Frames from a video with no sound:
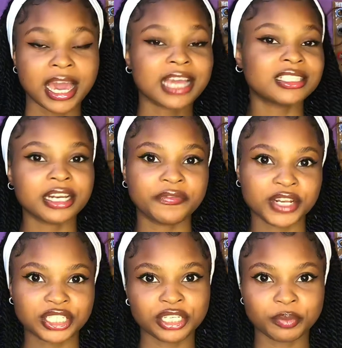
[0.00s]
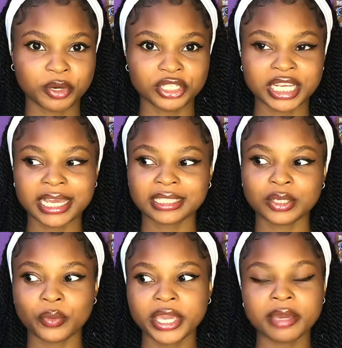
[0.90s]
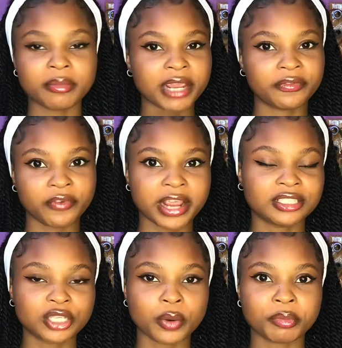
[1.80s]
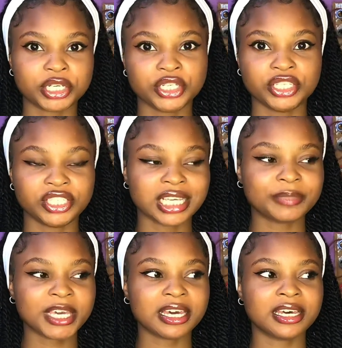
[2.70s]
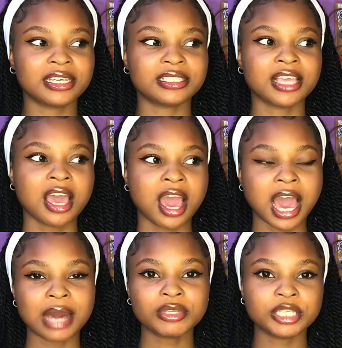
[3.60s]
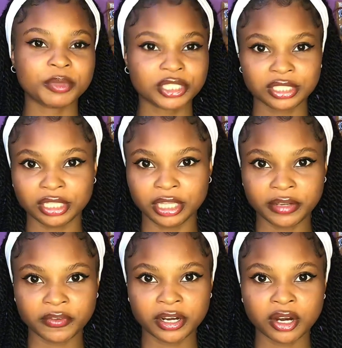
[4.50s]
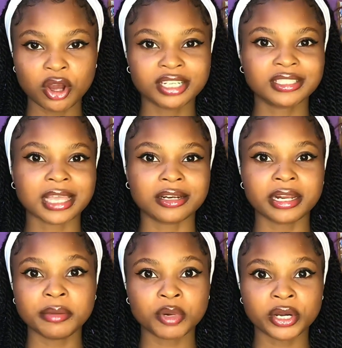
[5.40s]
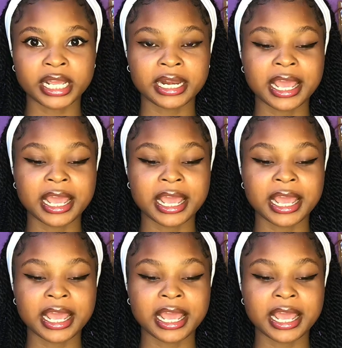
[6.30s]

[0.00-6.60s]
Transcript: I started finishing the project with my friend's sewing machine just because I was supposed to deliver on a Saturday morning,